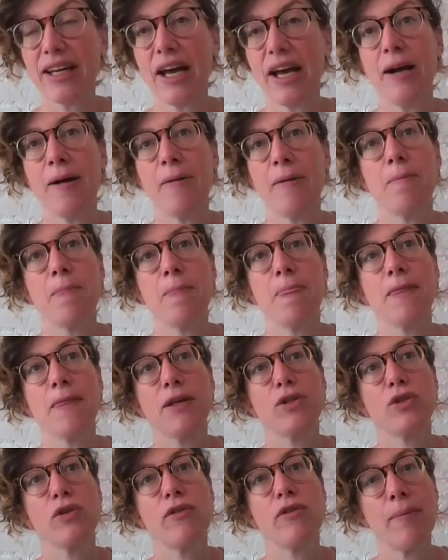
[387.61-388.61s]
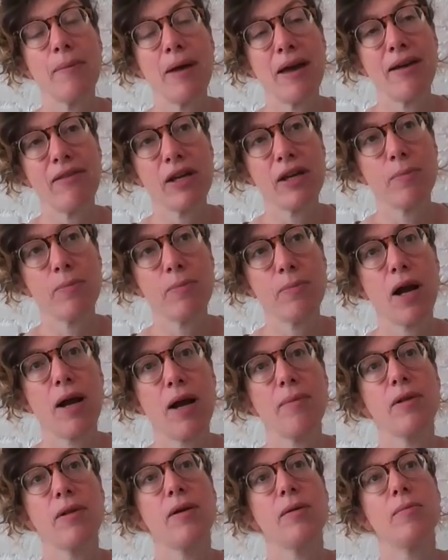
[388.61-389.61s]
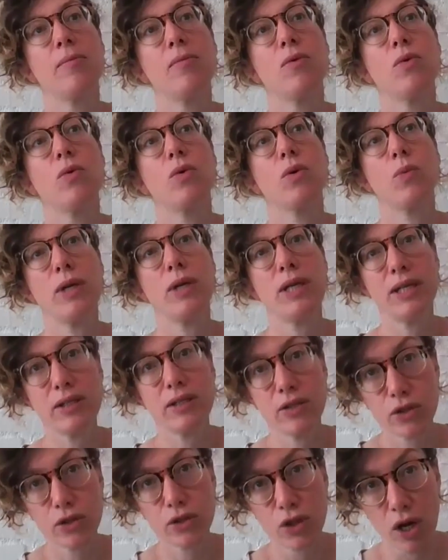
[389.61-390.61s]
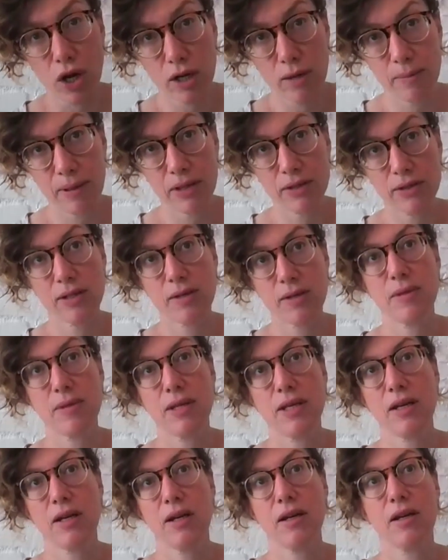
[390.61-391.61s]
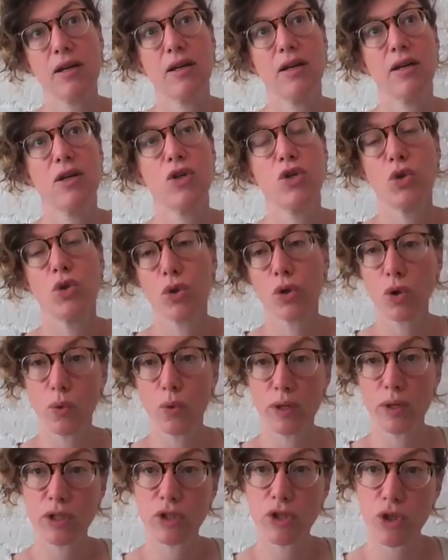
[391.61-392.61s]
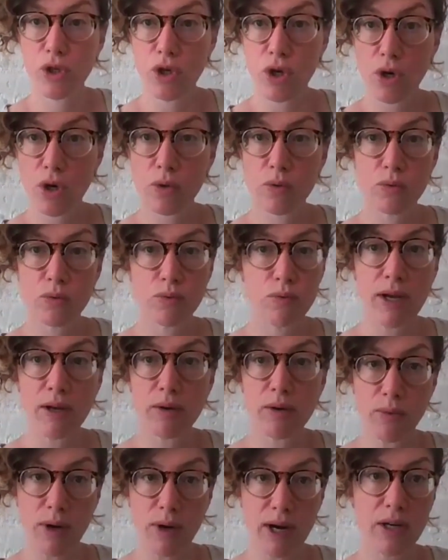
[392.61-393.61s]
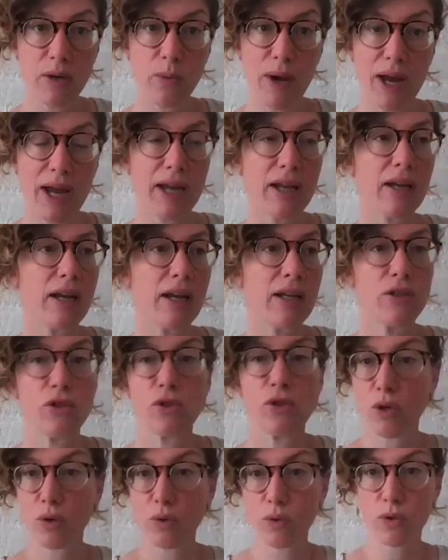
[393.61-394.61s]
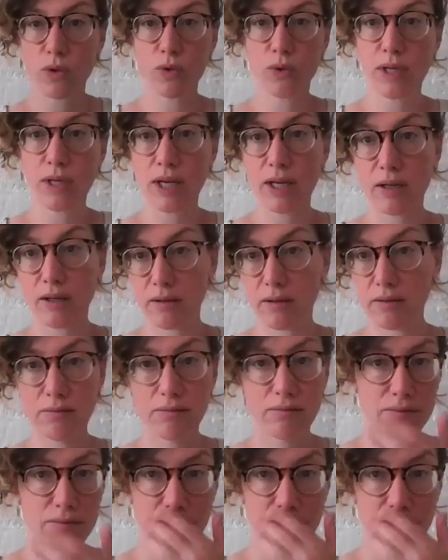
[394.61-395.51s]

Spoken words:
So if I'm having a problem or we need to talk about something, you're going to know right away. And so you can,